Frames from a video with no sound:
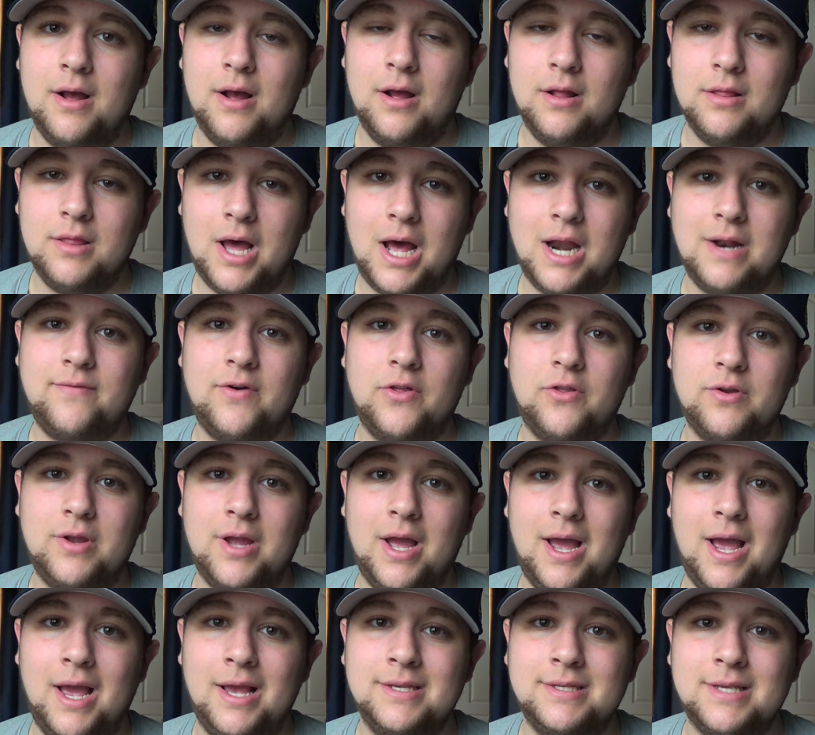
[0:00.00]
a lot of other
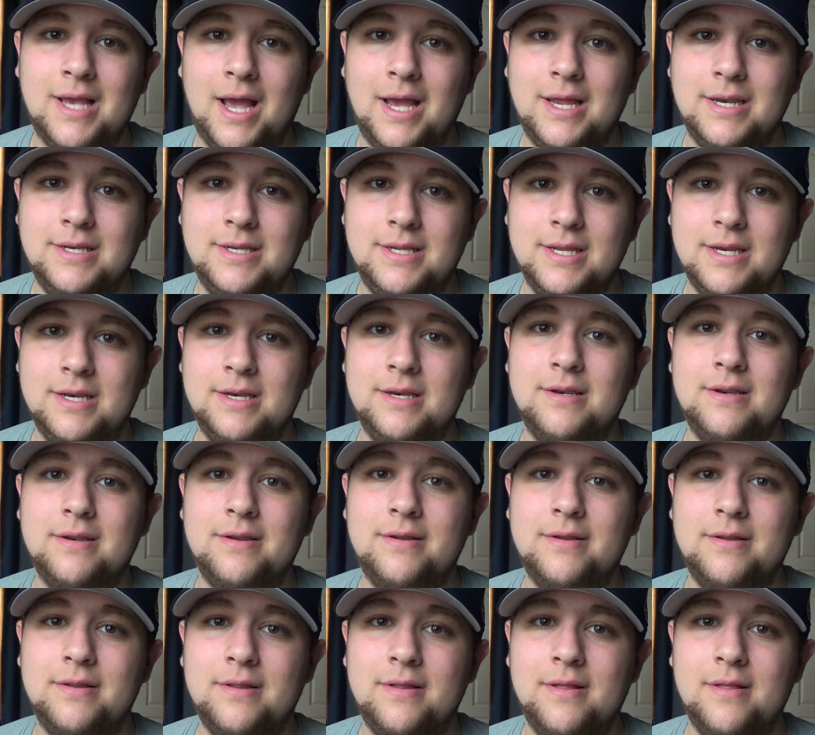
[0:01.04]
guys I didn't
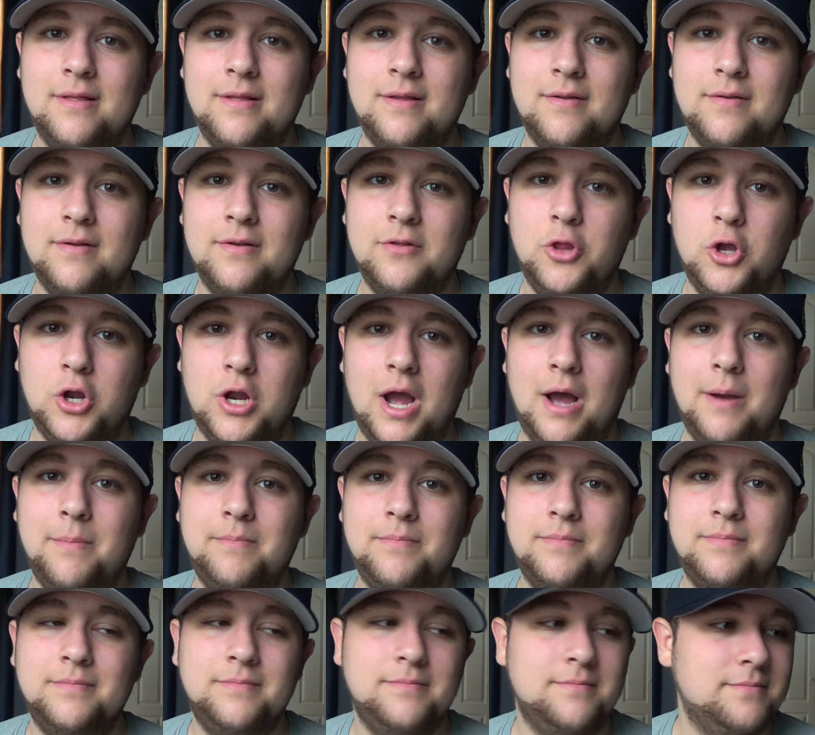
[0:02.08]
look
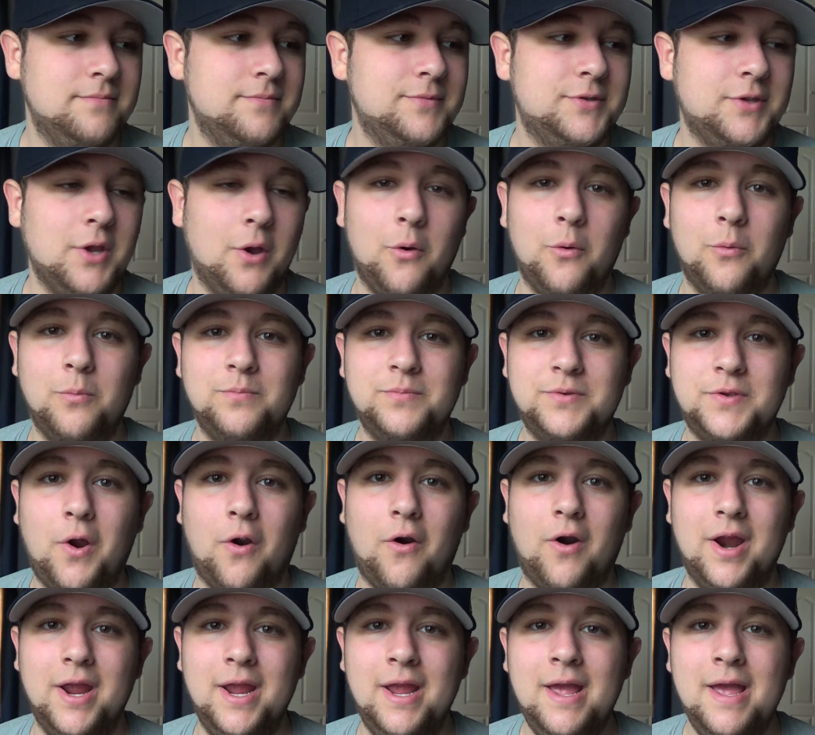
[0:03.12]
up, so
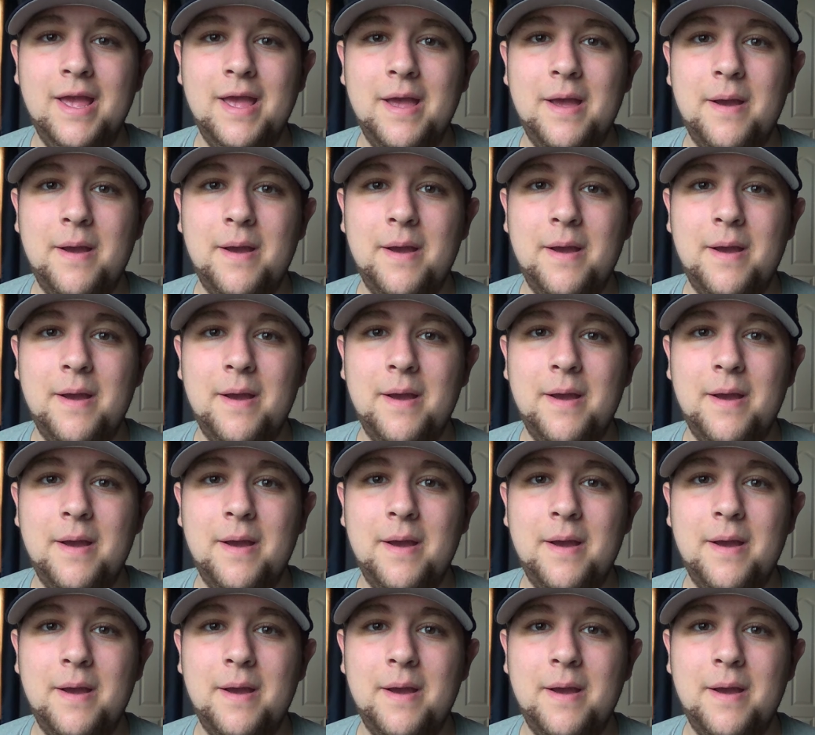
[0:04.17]
sorry.